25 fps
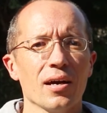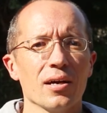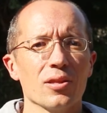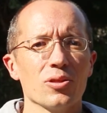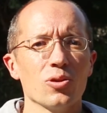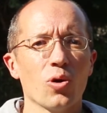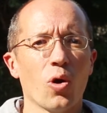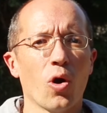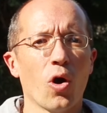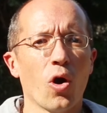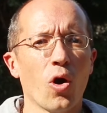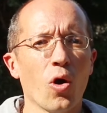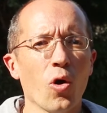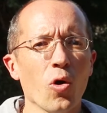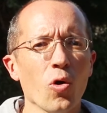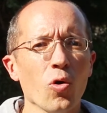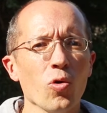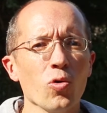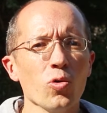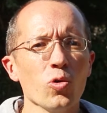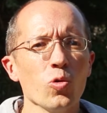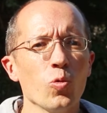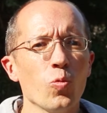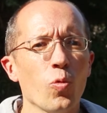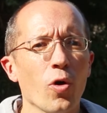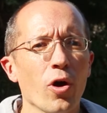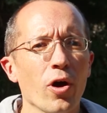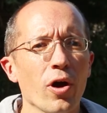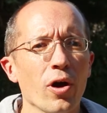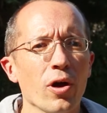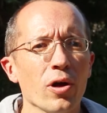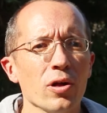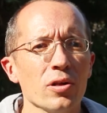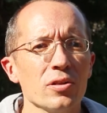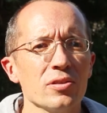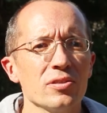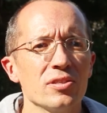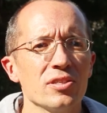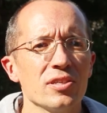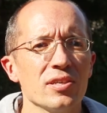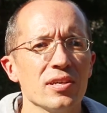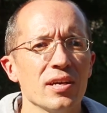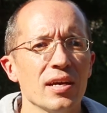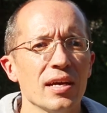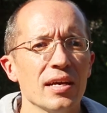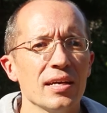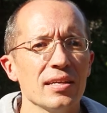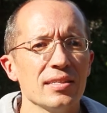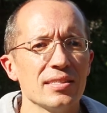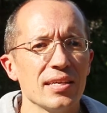the whole world
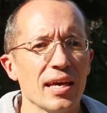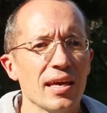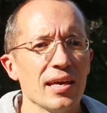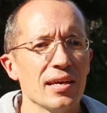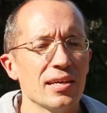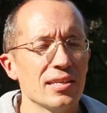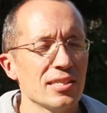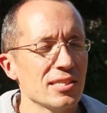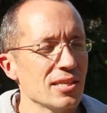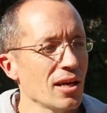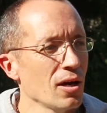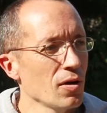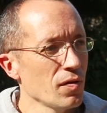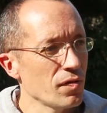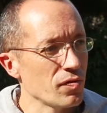takes